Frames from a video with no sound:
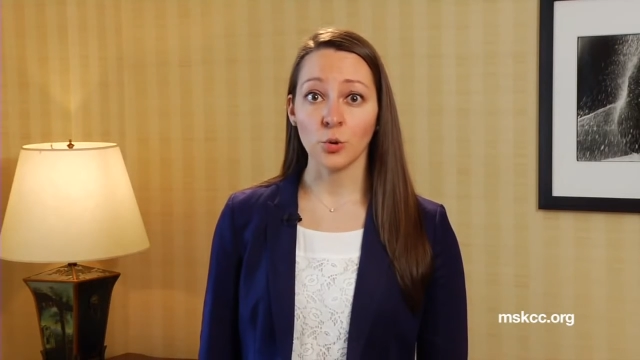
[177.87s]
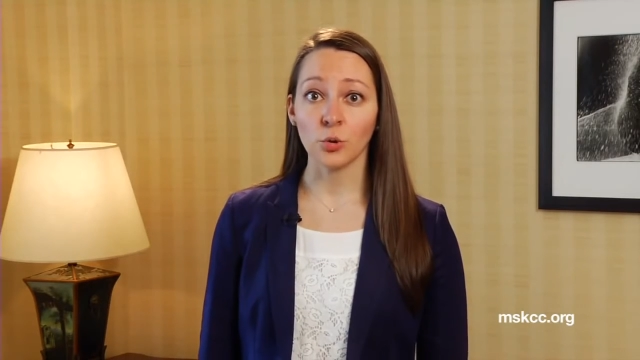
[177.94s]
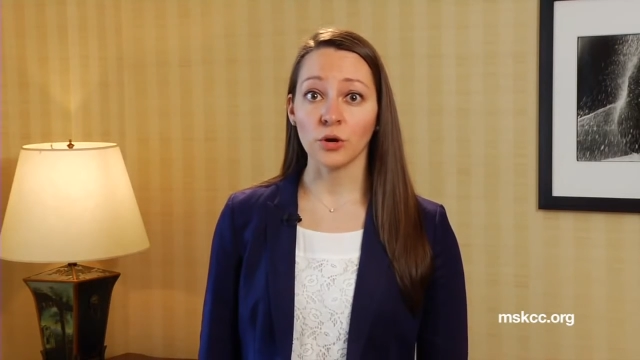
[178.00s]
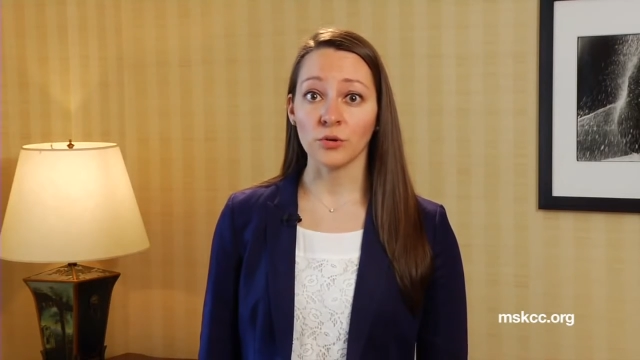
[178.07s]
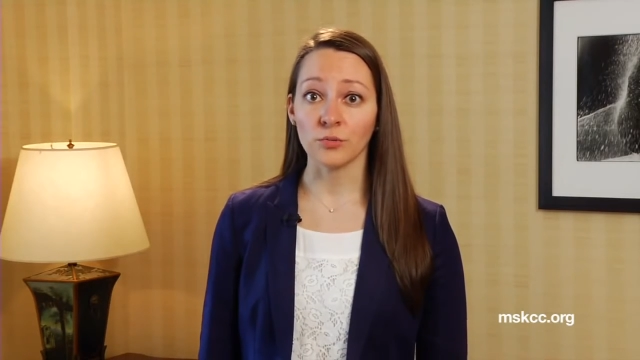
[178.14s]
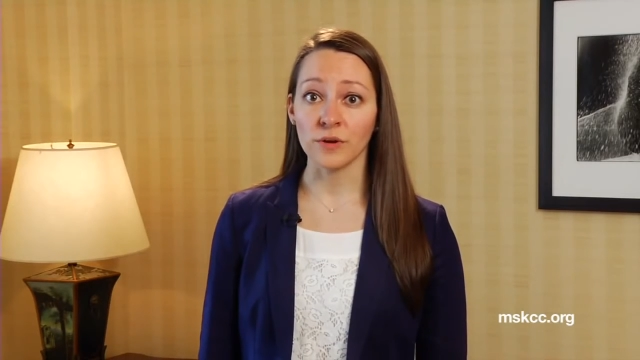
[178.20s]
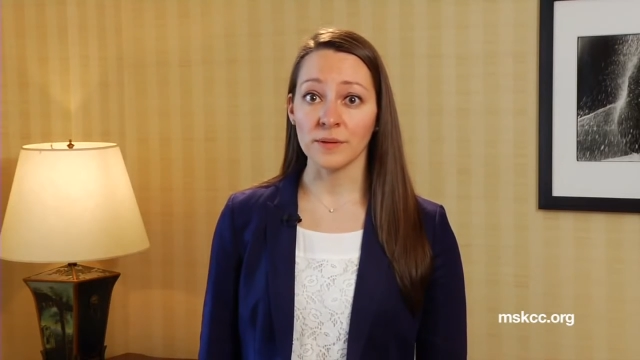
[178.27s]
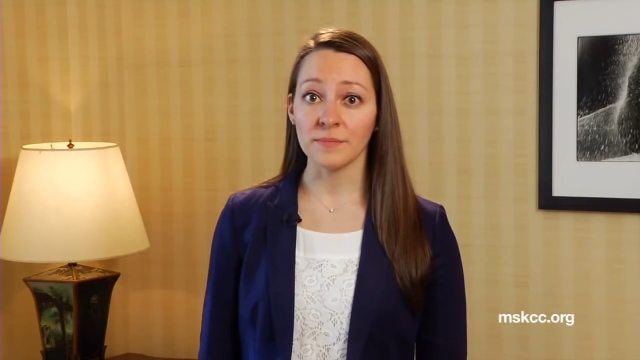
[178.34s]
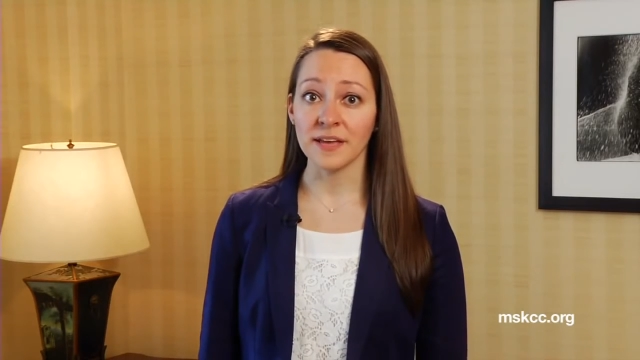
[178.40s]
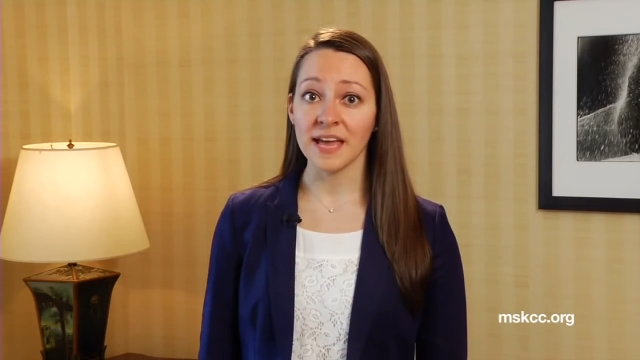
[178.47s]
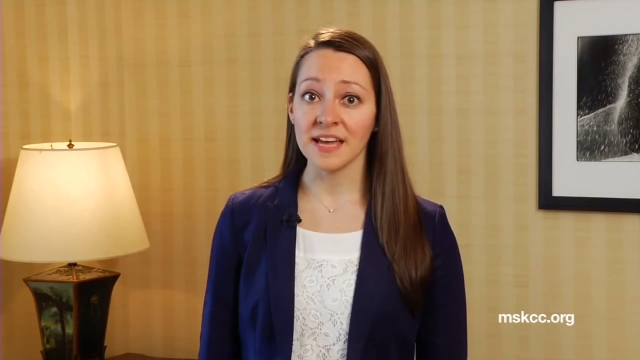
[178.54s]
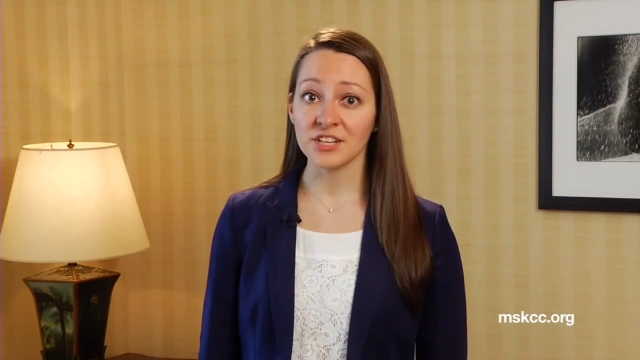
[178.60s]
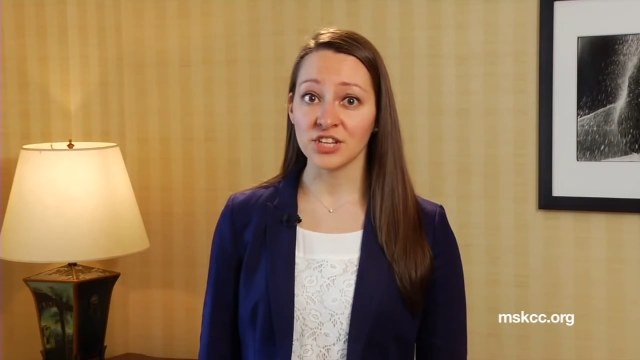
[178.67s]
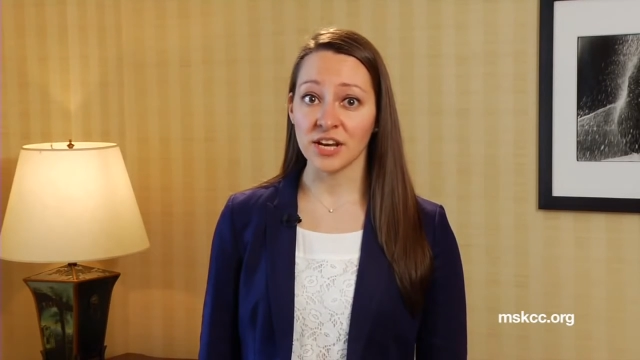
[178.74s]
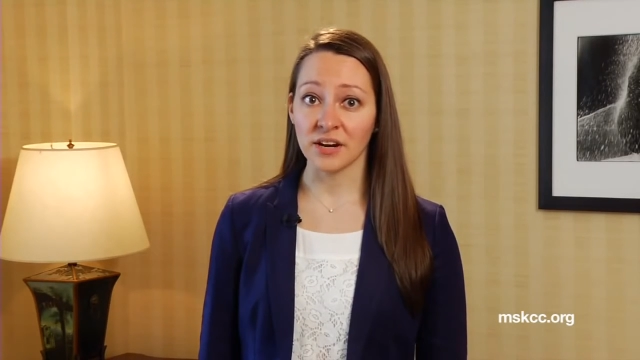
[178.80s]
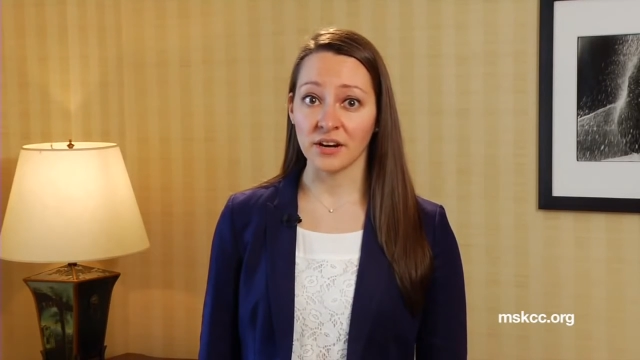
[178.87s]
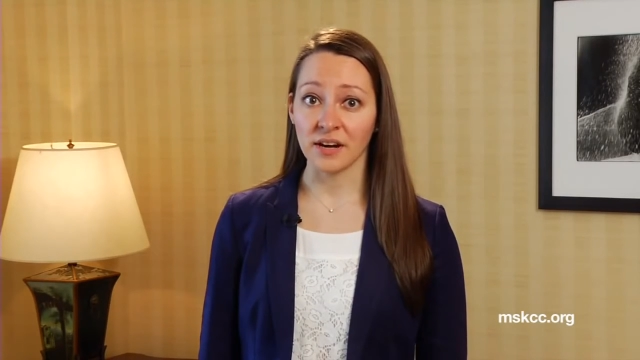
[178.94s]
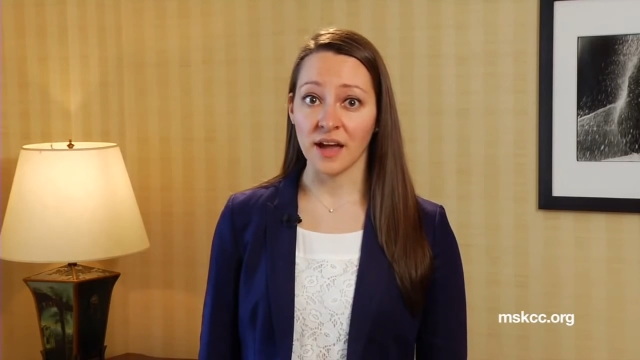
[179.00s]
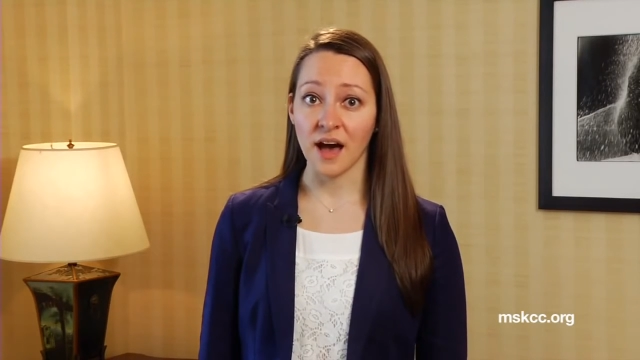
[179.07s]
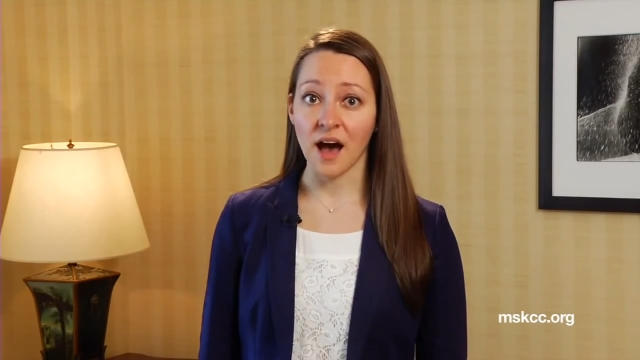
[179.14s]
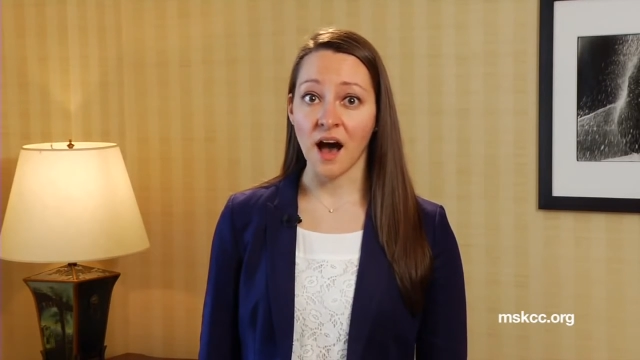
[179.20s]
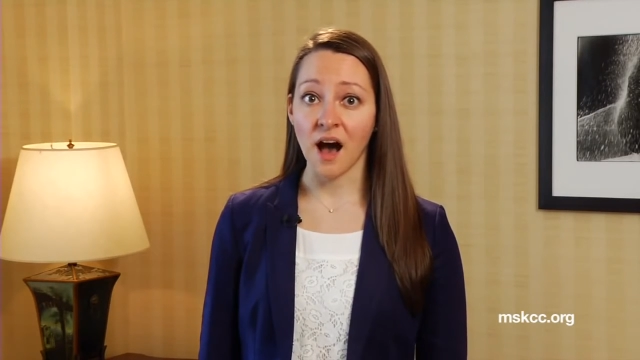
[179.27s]
or rib cage
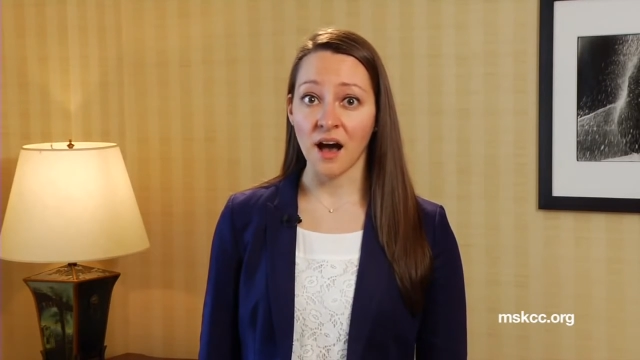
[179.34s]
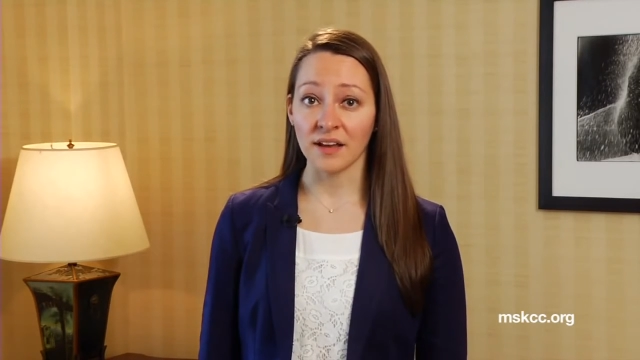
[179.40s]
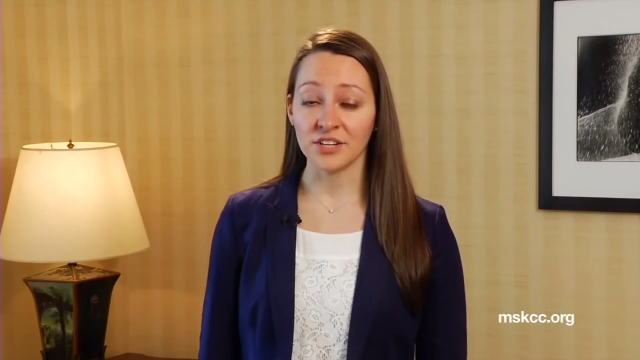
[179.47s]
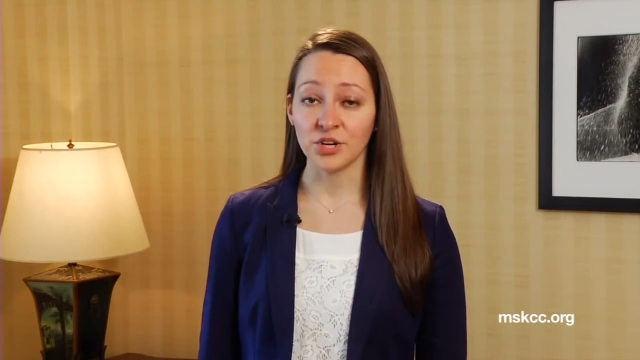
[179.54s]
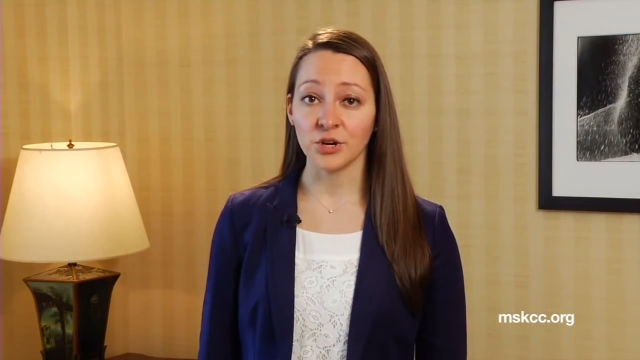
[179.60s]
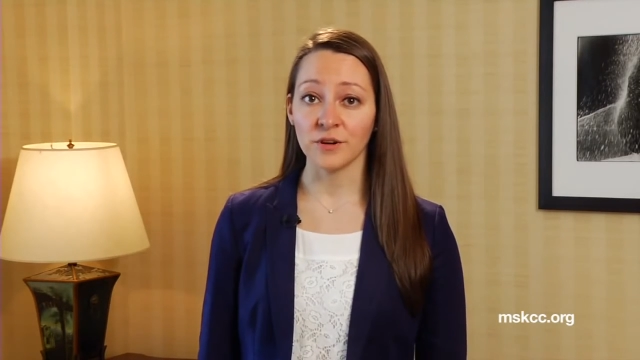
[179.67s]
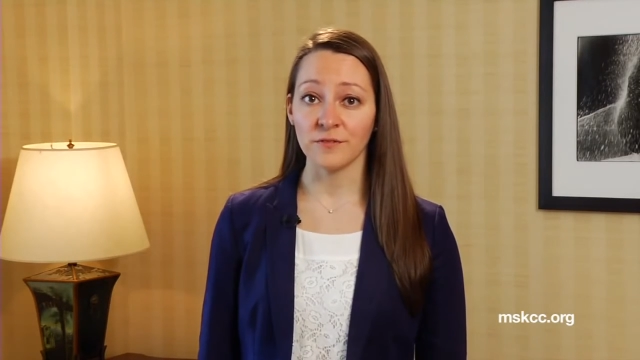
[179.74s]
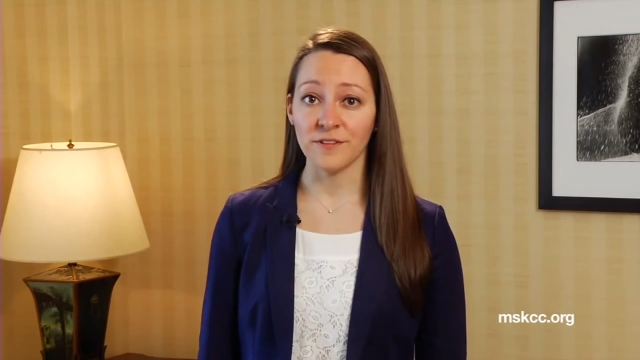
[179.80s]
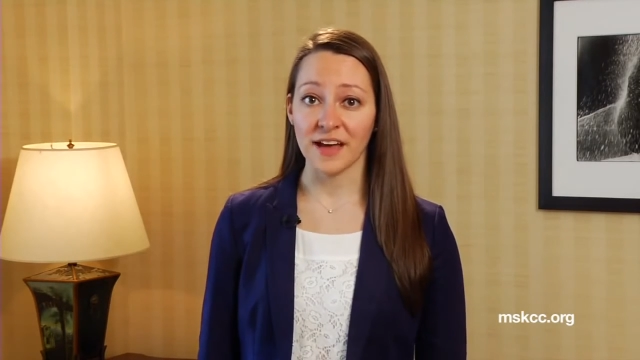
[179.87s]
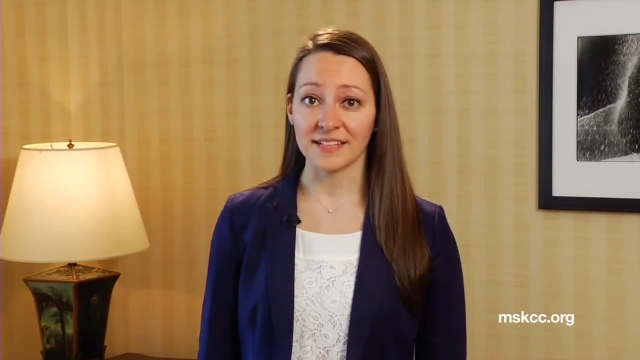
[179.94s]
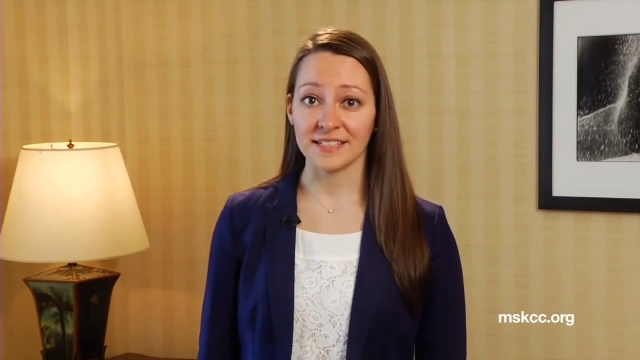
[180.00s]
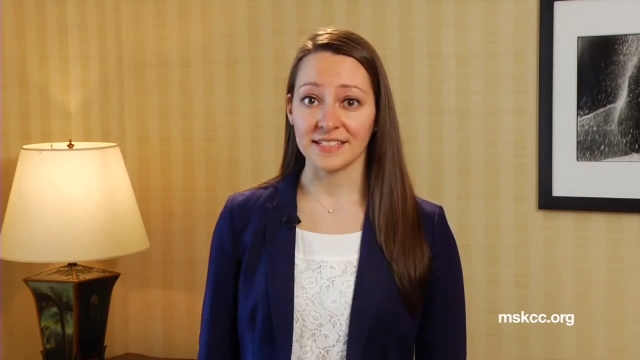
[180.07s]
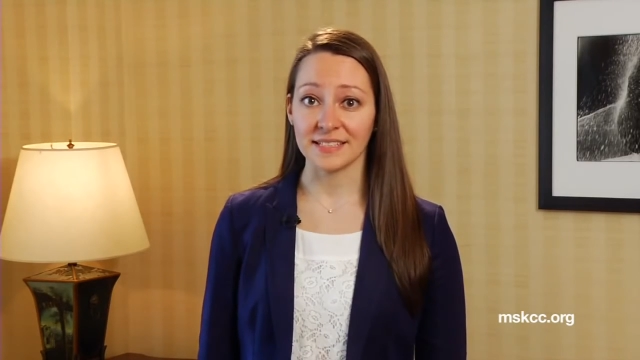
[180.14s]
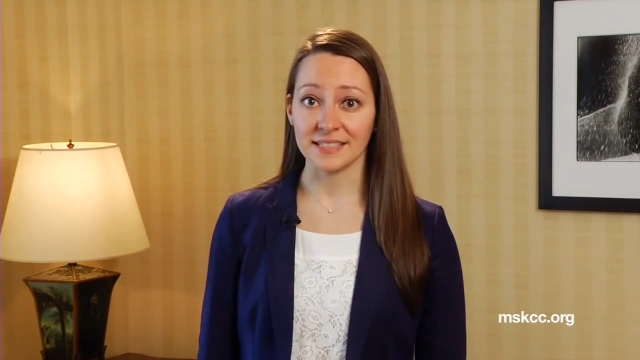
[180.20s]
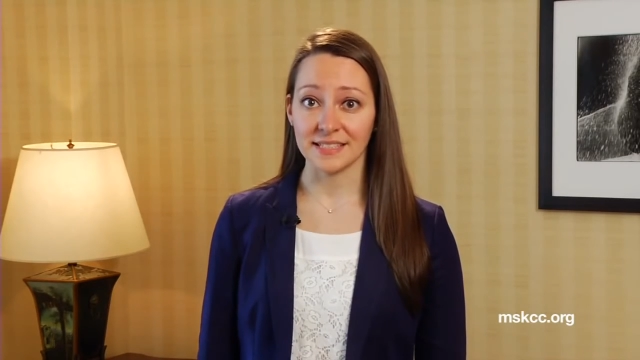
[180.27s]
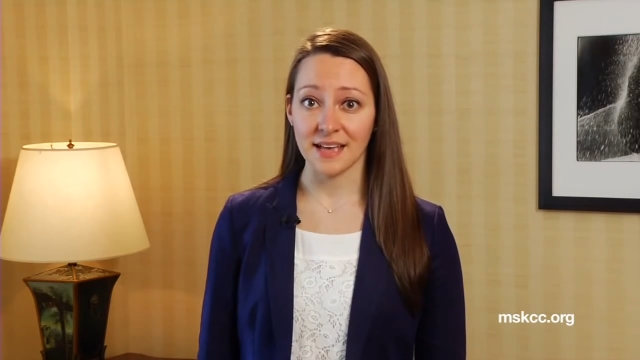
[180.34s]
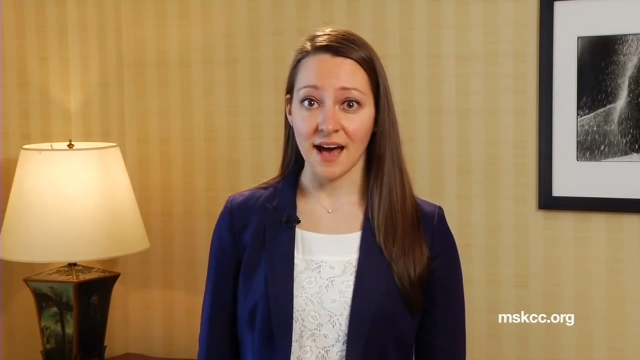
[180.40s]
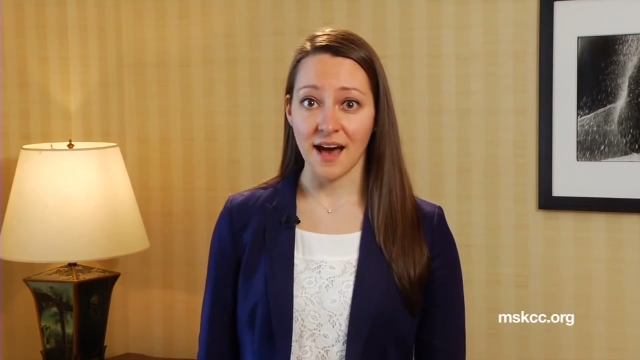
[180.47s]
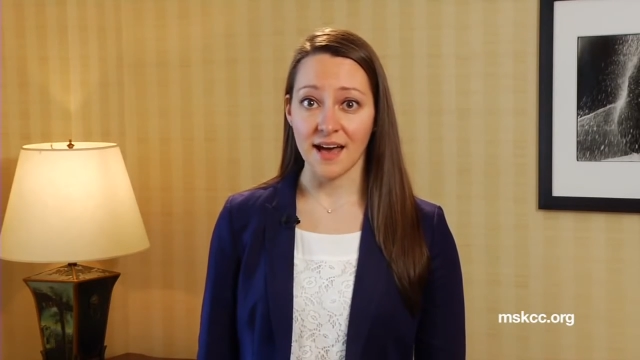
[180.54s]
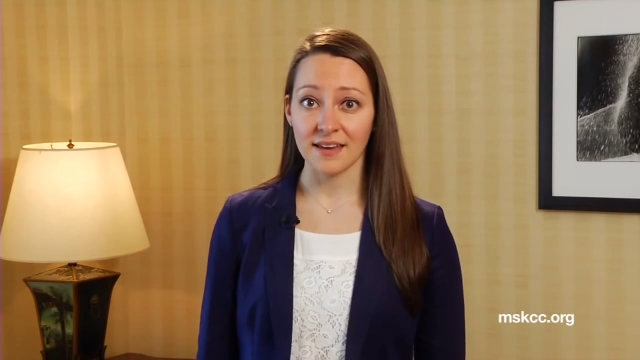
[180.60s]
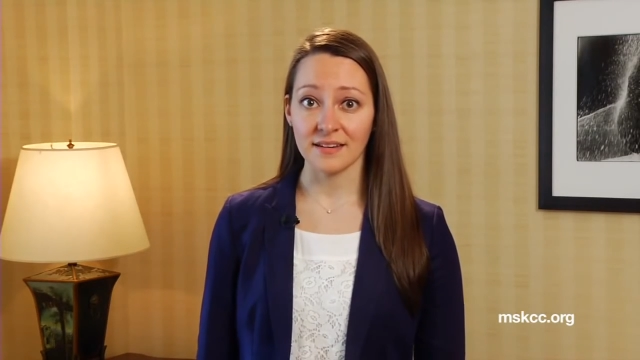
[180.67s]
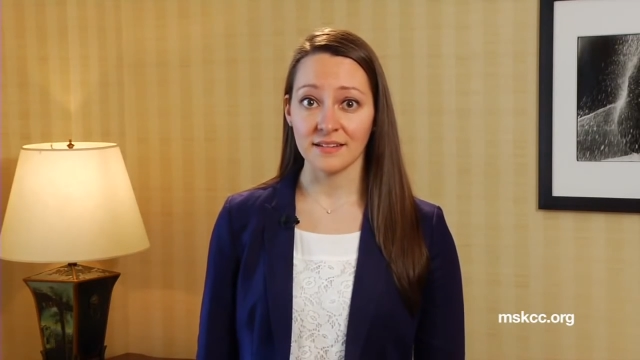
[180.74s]
area on your affected
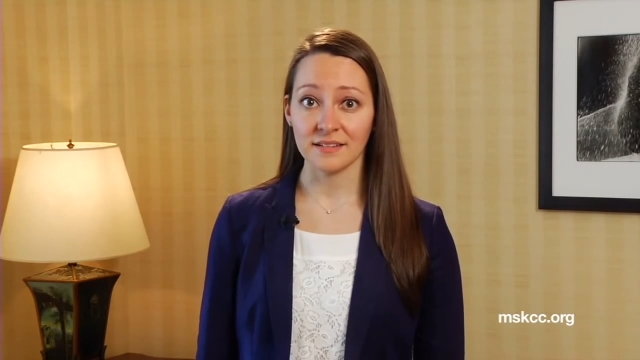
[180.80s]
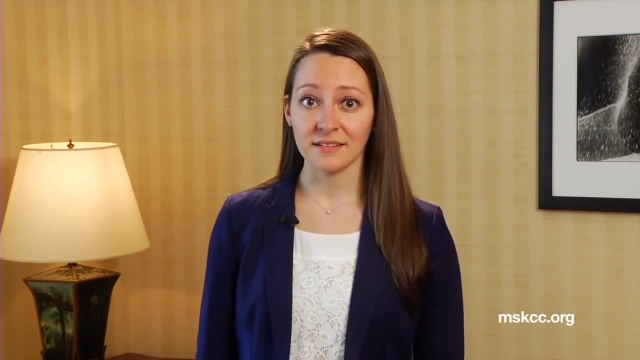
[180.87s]
side.